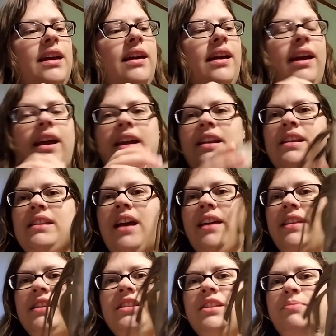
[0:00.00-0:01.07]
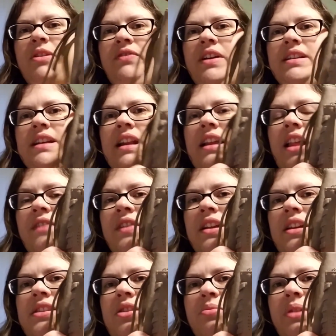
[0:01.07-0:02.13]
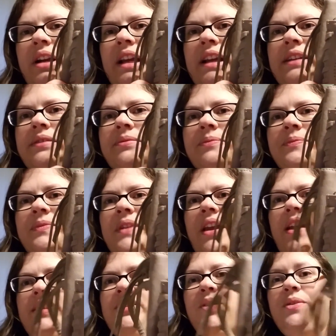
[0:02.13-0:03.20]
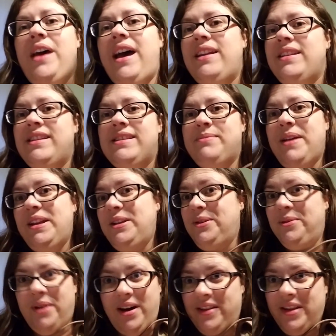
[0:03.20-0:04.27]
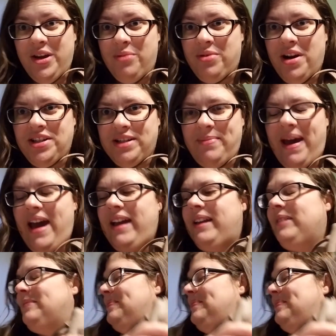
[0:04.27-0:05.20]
and I think it's just perfect, and I love it. It's so pretty. So that is my new on-the-go project bag.